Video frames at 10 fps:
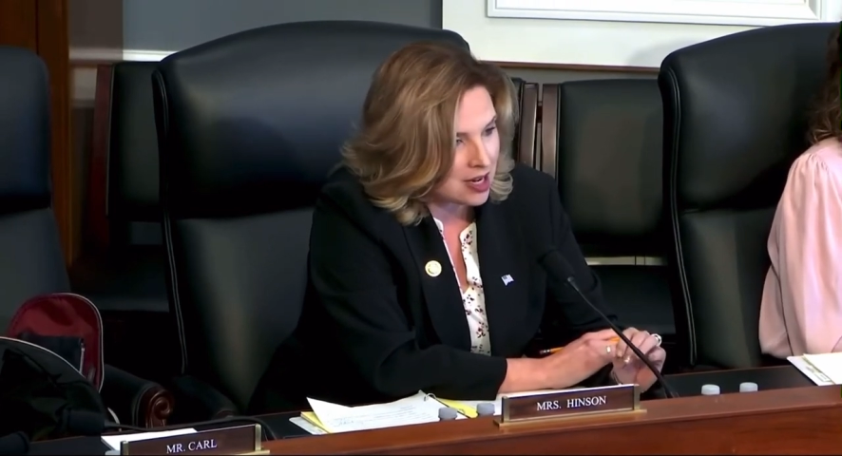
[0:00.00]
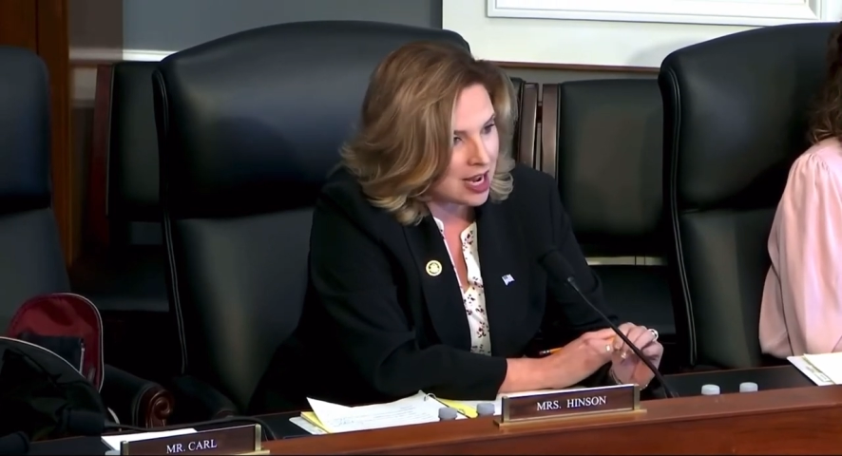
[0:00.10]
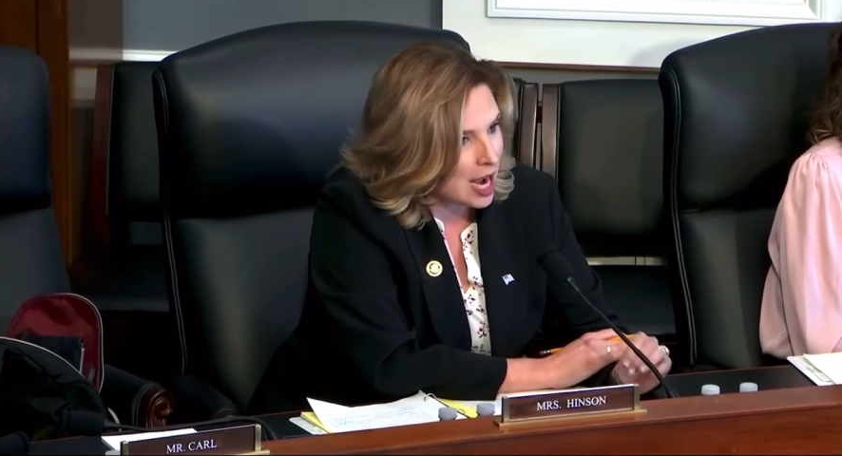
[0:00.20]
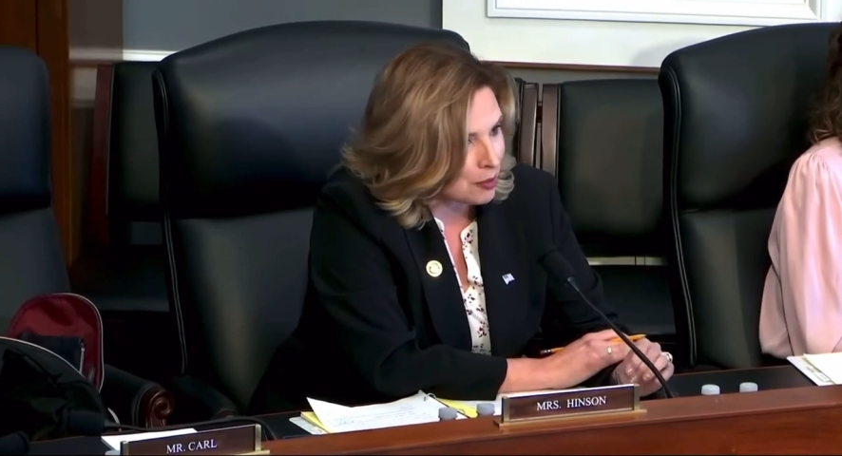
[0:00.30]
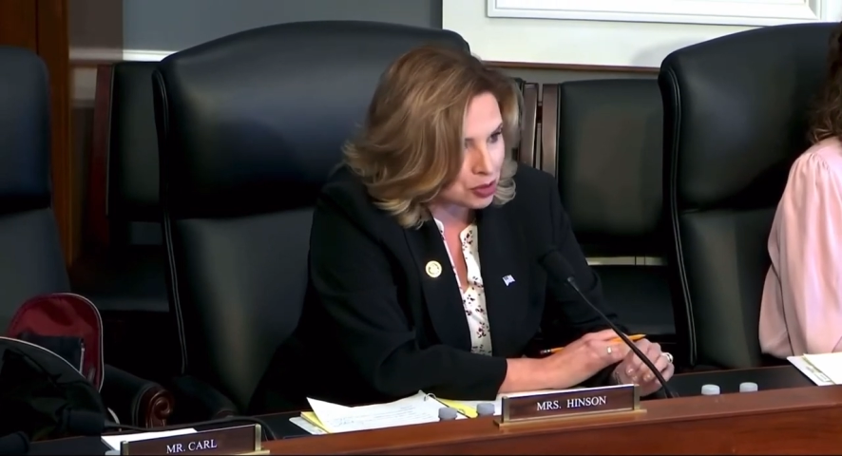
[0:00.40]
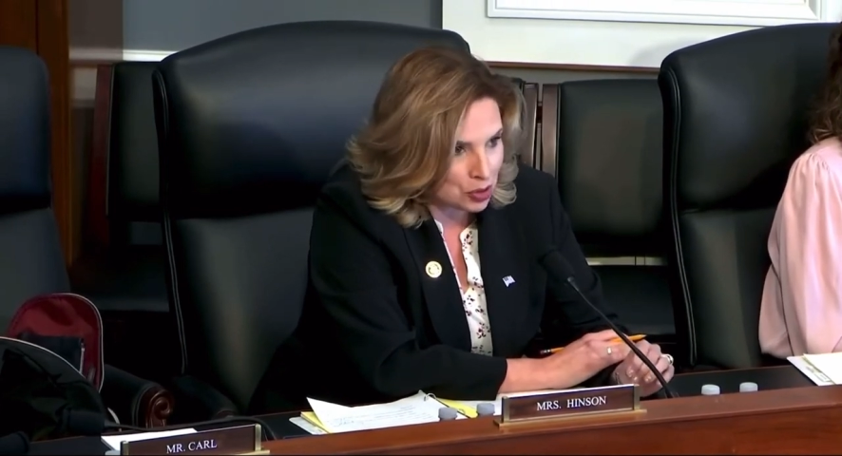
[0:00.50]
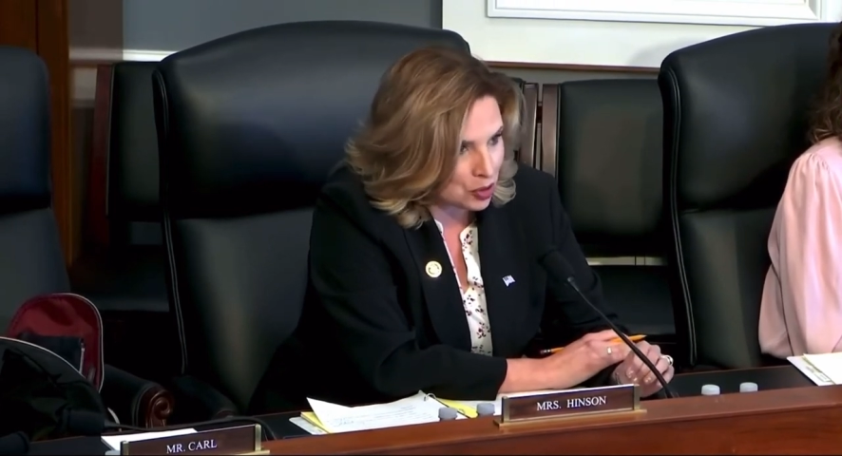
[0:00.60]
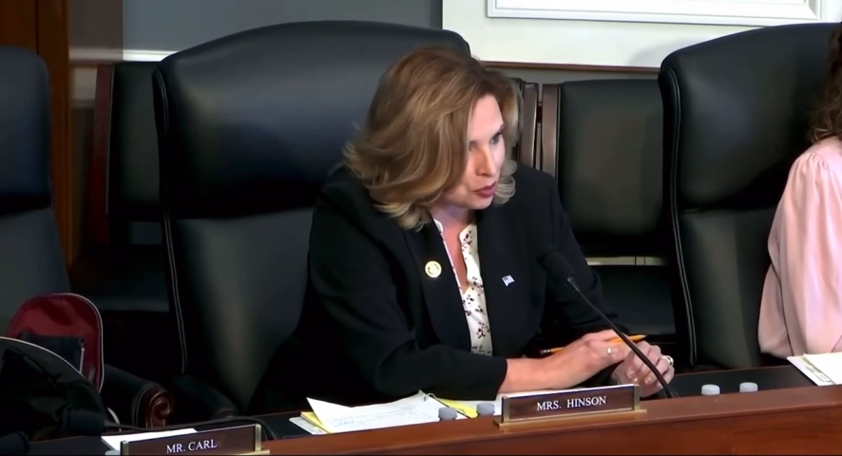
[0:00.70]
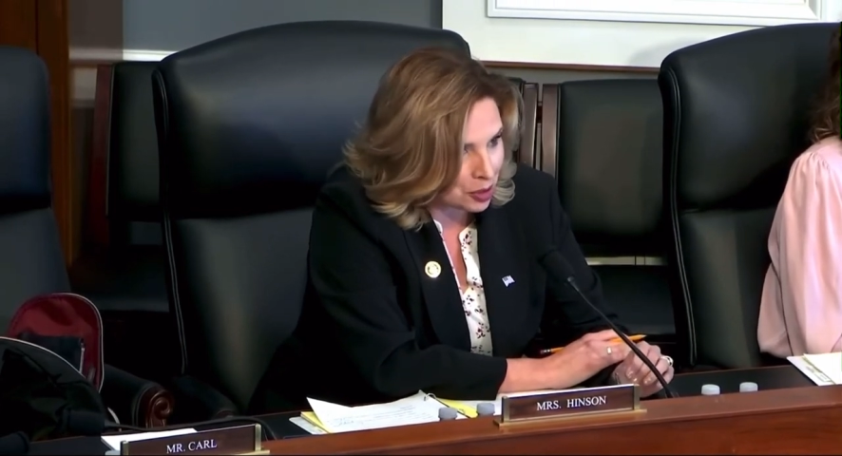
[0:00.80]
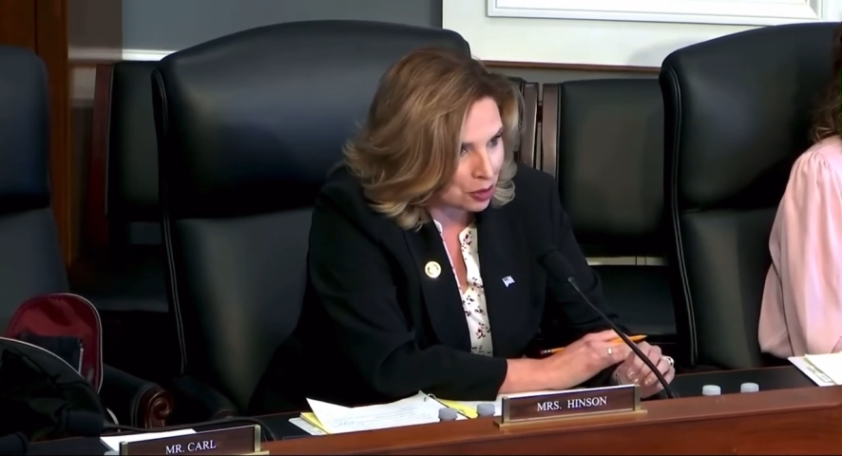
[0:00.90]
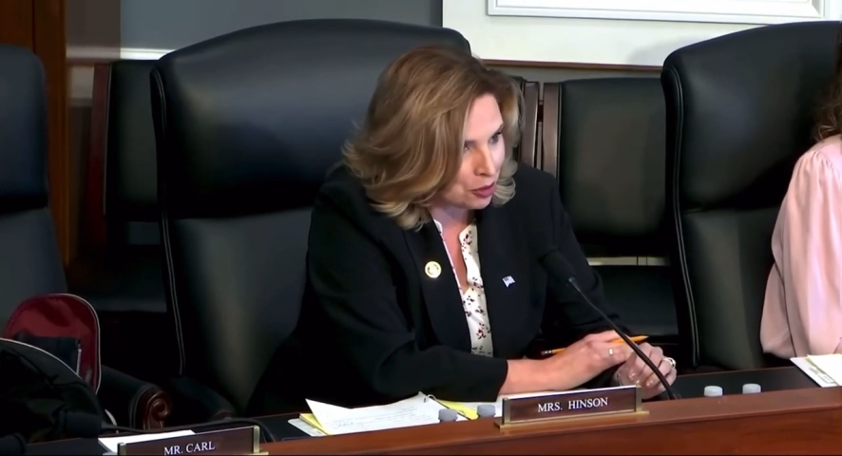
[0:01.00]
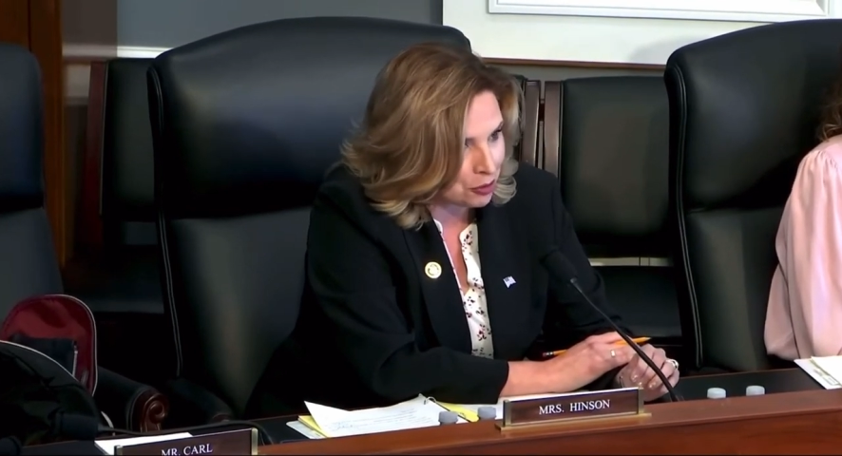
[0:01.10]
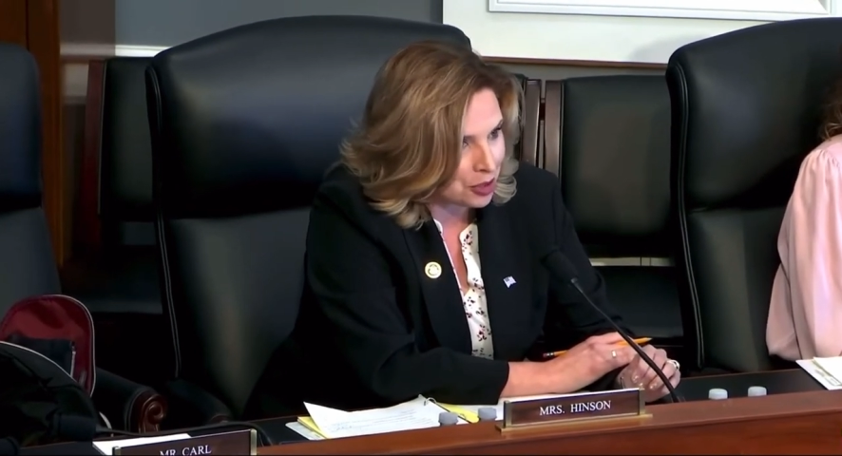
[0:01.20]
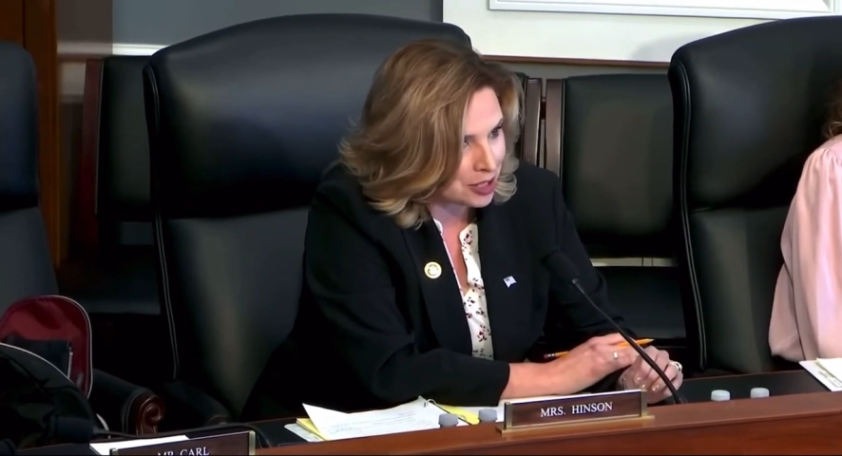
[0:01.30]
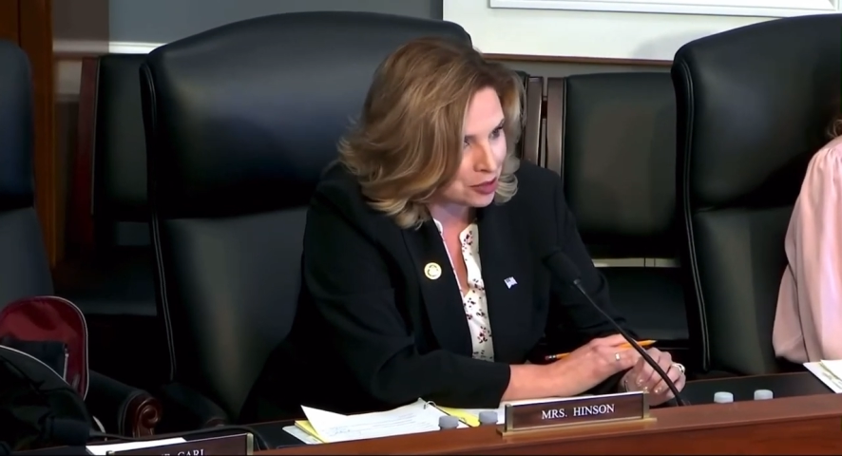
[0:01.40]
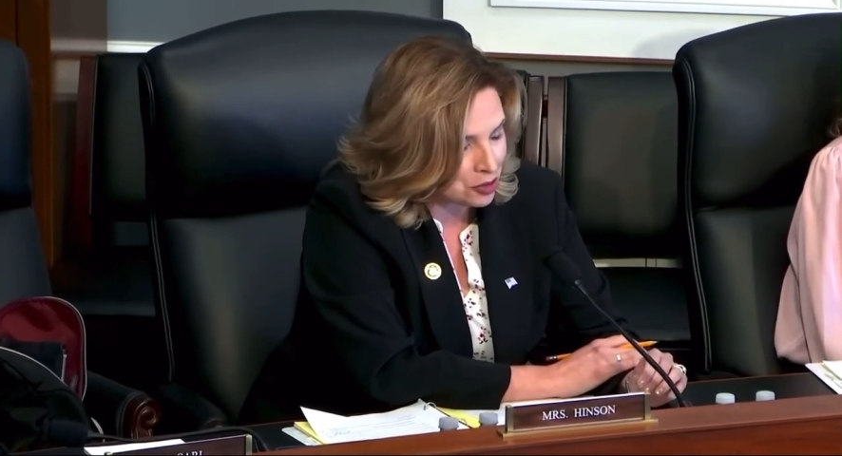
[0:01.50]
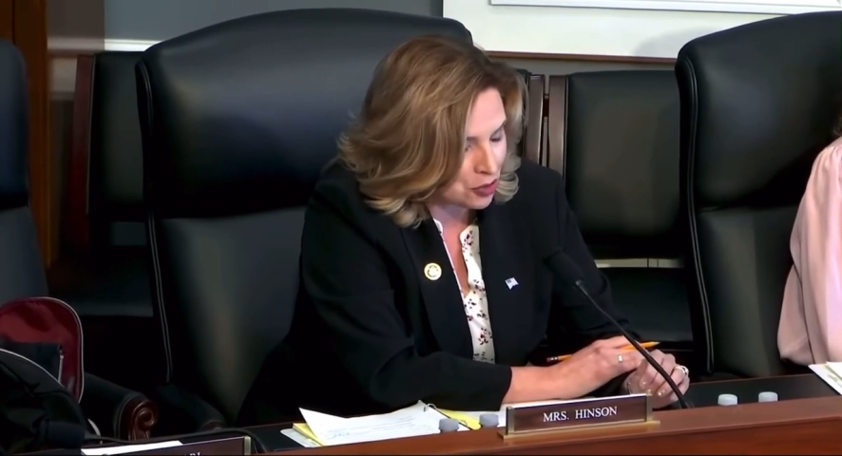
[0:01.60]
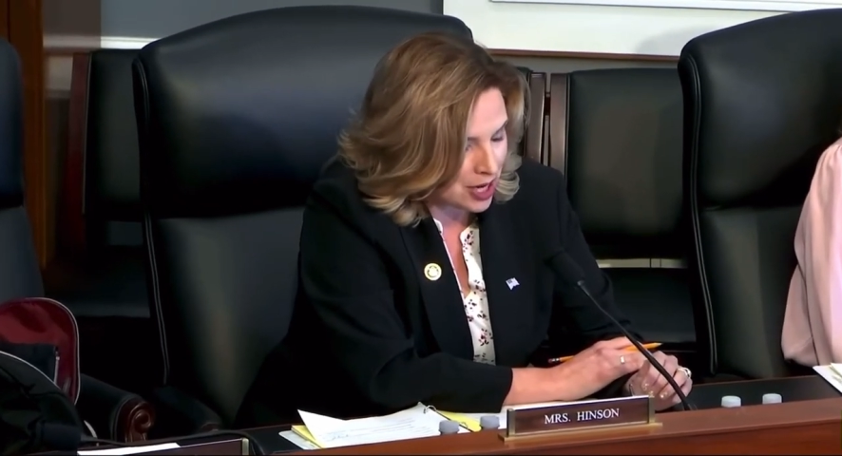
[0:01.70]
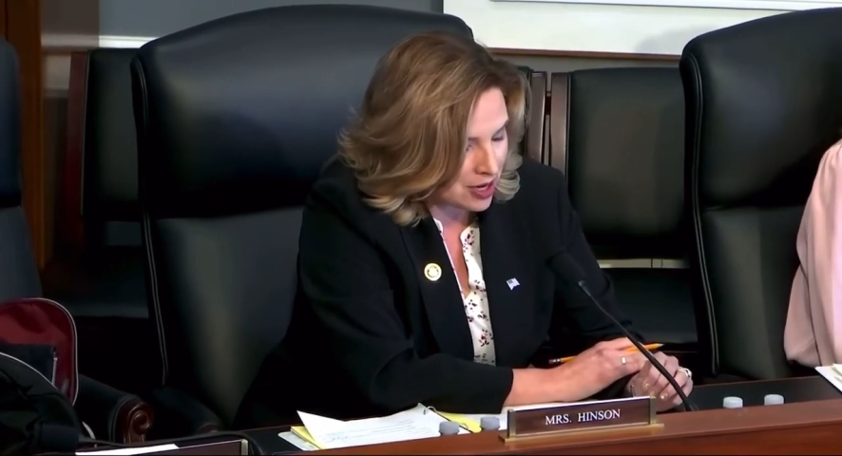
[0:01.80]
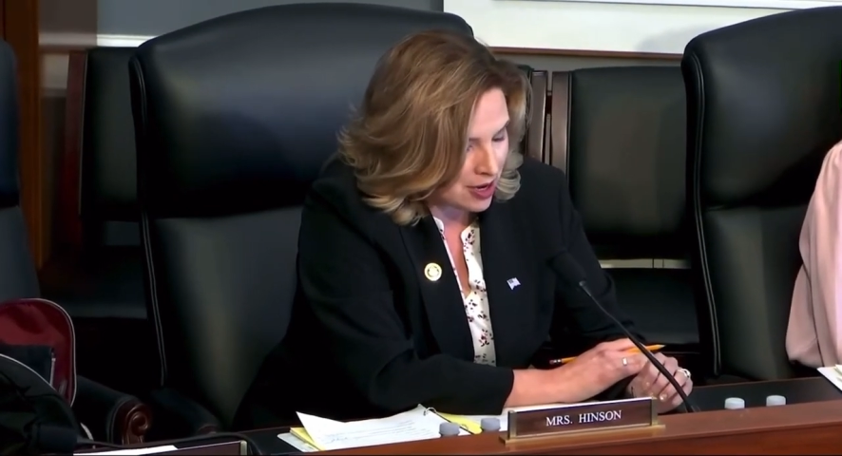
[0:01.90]
absolutely critical for
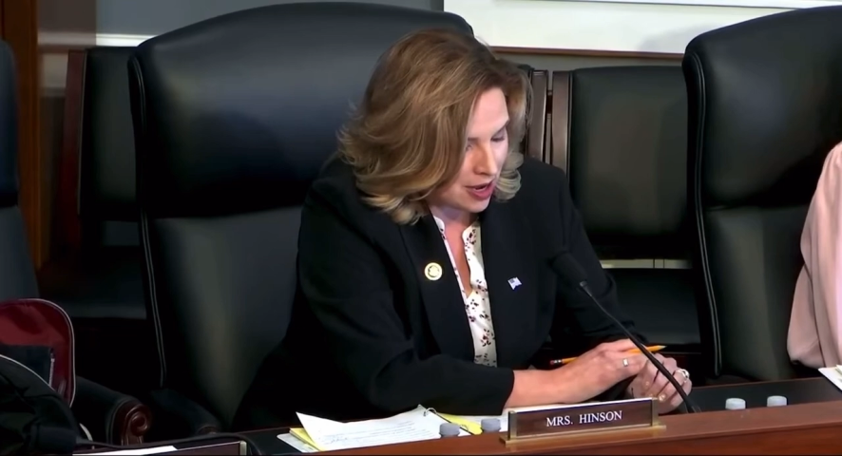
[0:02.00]
industry